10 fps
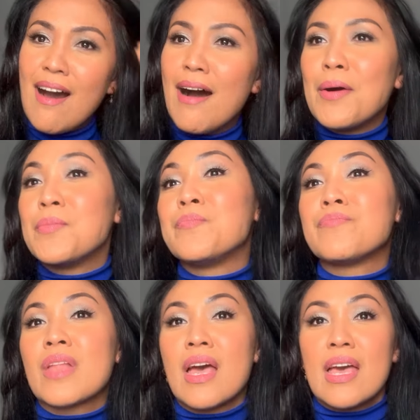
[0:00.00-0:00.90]
Um,
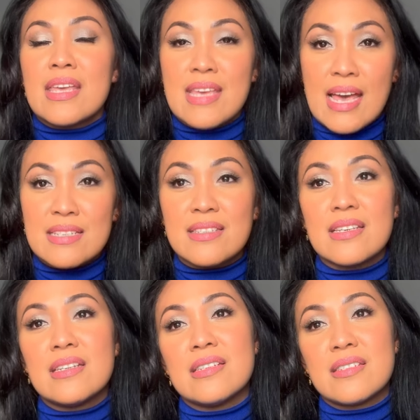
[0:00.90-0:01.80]
yes,
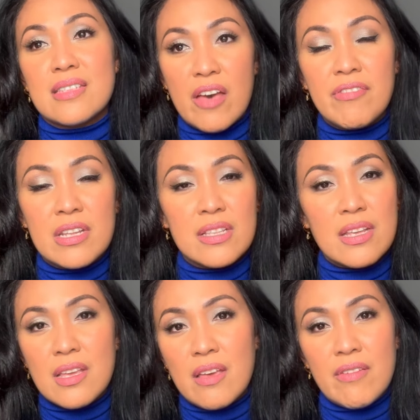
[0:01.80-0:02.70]
it is
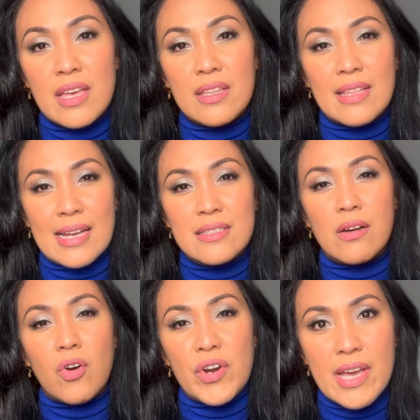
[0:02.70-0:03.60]
definitely giving
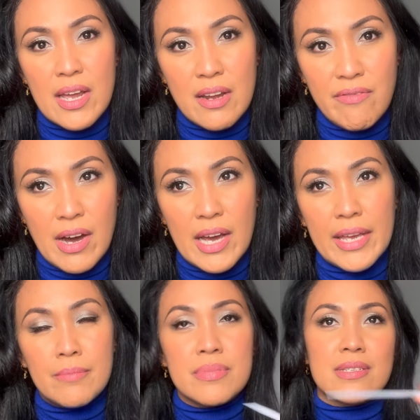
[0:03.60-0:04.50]
that Ariana
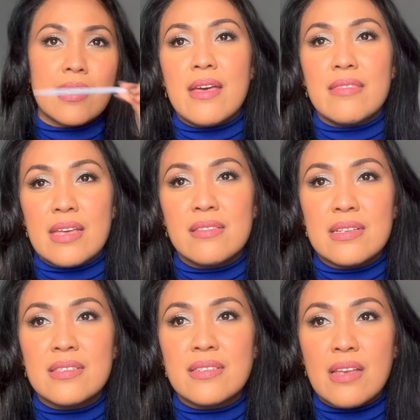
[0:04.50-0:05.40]
vibes. They
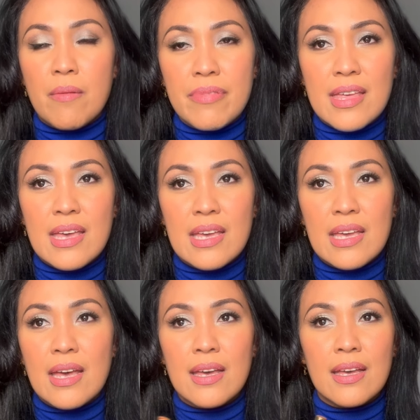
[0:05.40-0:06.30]
did
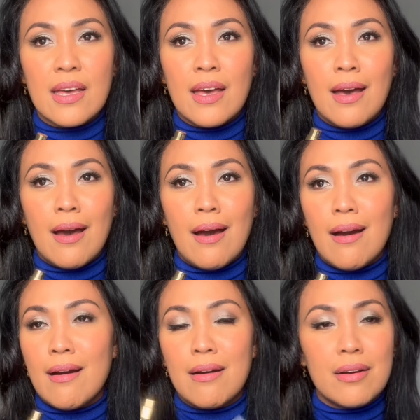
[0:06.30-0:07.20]
something
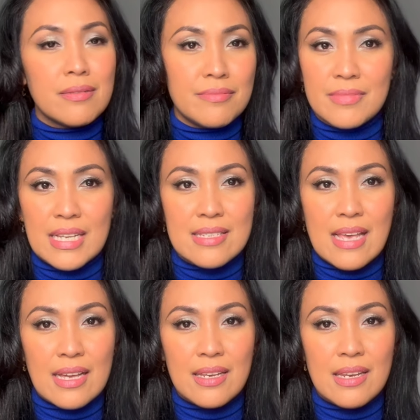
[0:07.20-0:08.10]
um,
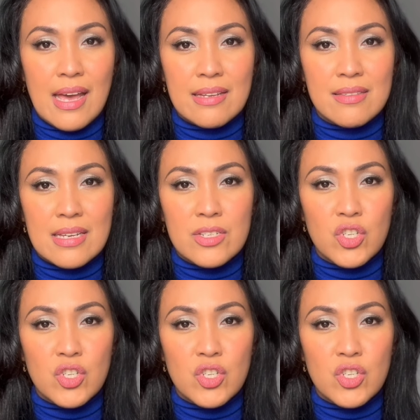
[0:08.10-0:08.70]
exactly like this